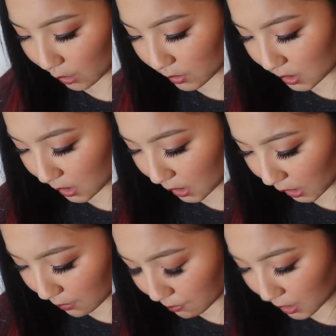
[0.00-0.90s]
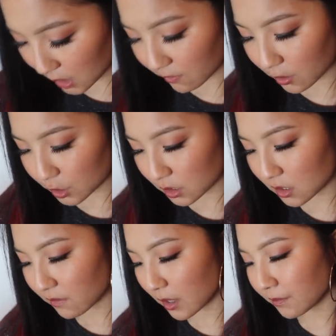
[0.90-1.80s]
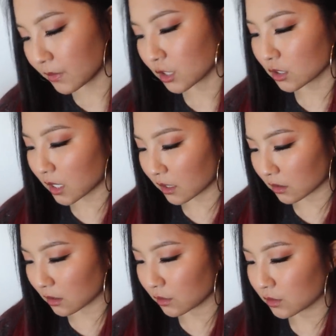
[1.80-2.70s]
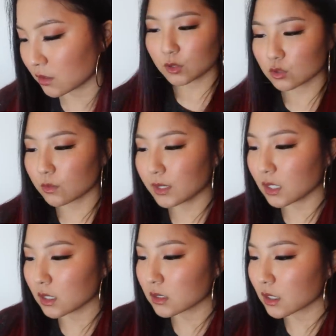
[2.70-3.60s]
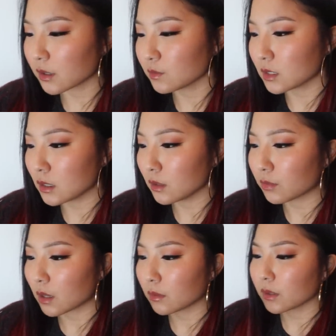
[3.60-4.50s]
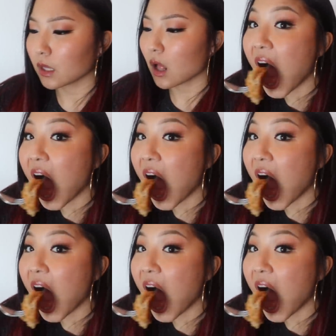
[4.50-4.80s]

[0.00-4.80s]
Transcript: They were selling like mini versions of them. I should have gotten those. Those would have been easier to eat probably.